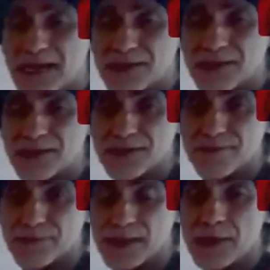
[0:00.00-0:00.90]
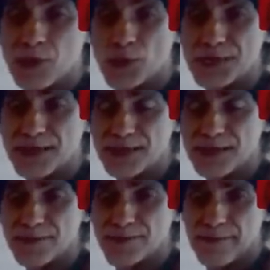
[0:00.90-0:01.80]
is Mars in
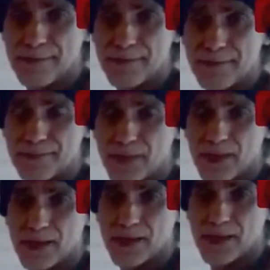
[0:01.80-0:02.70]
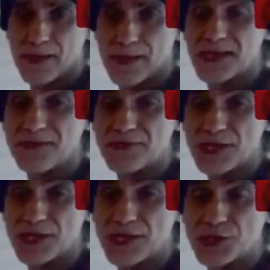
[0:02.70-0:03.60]
Nordic, and
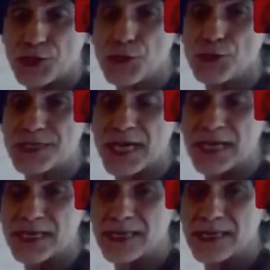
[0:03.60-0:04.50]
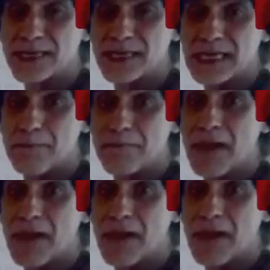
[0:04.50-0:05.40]
it gives us Tuesday,
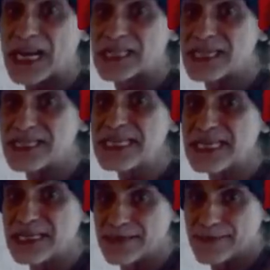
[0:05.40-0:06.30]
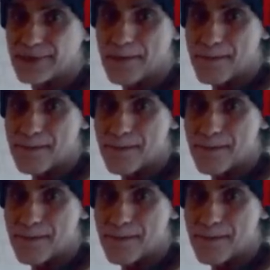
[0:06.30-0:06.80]
martedi.